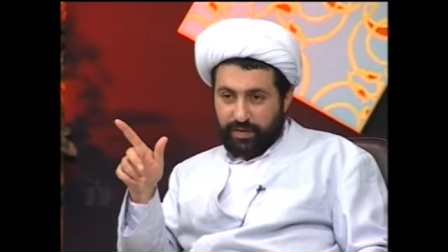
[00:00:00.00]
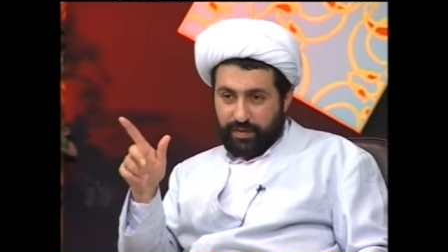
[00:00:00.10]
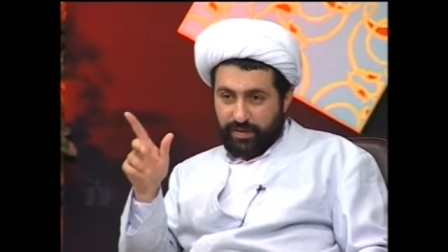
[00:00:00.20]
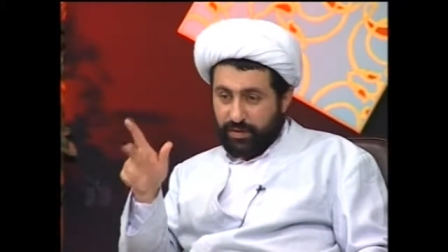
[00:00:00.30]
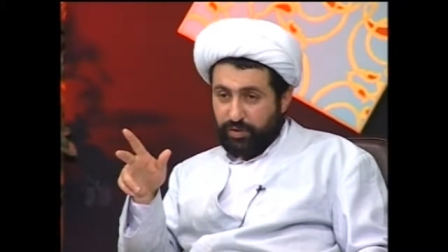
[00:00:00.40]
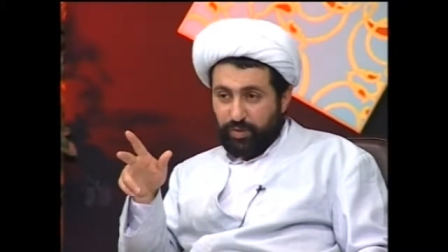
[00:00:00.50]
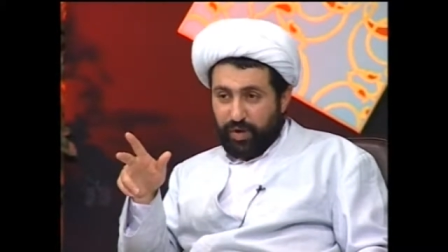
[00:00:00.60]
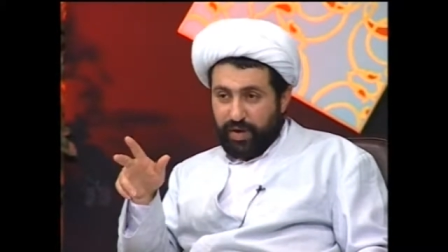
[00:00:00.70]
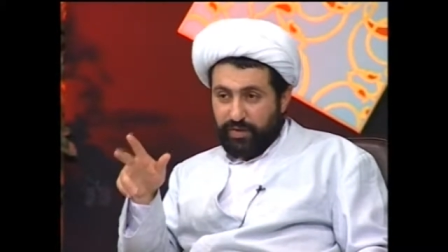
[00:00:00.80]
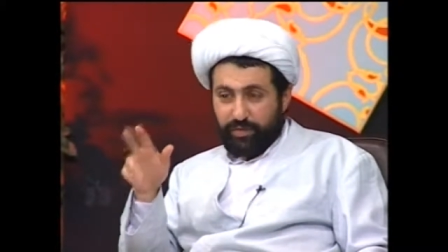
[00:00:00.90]
This is in Dua
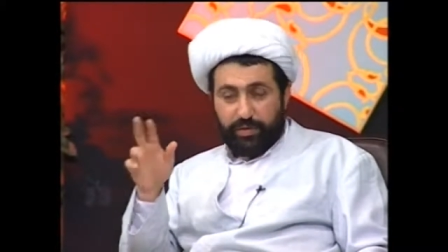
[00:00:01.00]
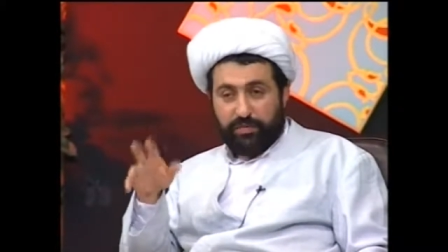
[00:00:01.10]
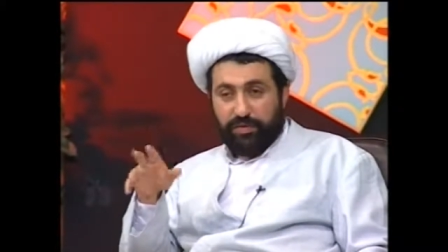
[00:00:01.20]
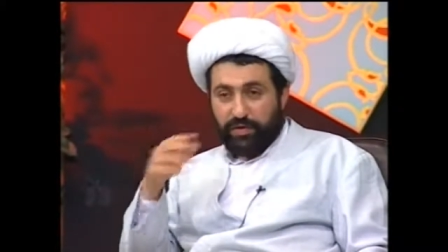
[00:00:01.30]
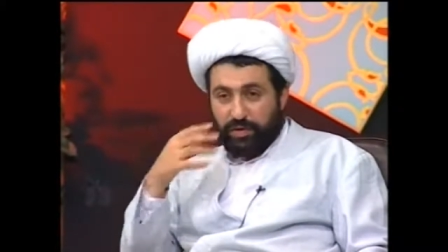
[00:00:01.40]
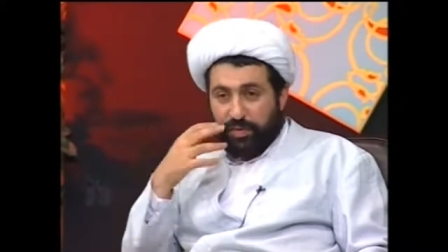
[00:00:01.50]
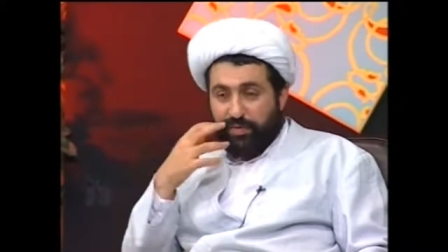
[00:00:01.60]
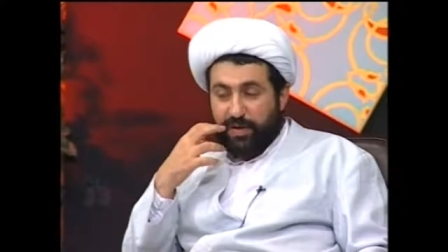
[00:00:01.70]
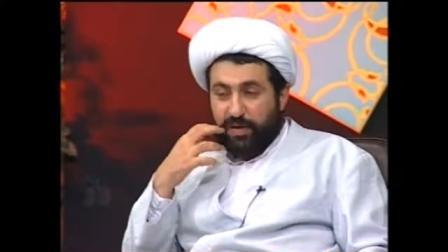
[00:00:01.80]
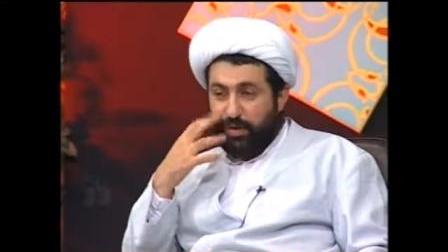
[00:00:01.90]
Arafah. You can find it in
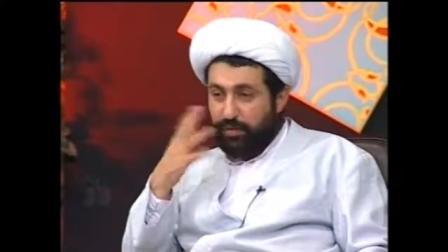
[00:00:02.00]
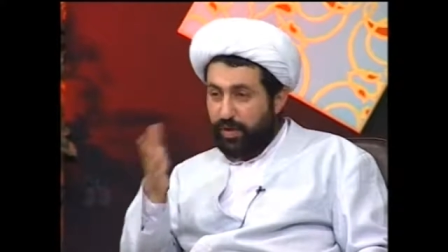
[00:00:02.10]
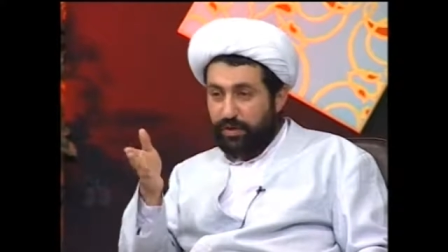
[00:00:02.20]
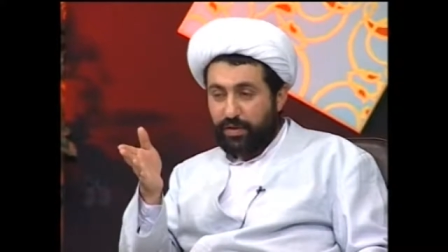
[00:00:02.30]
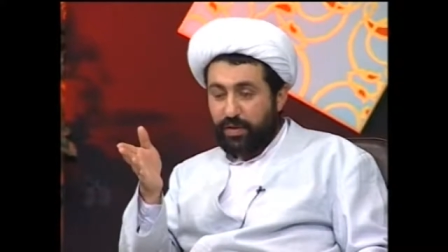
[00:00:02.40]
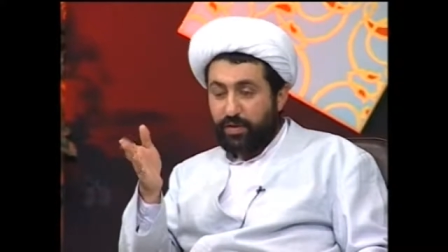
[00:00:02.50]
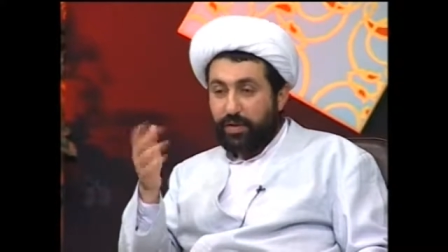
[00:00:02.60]
Mafatih or write it now.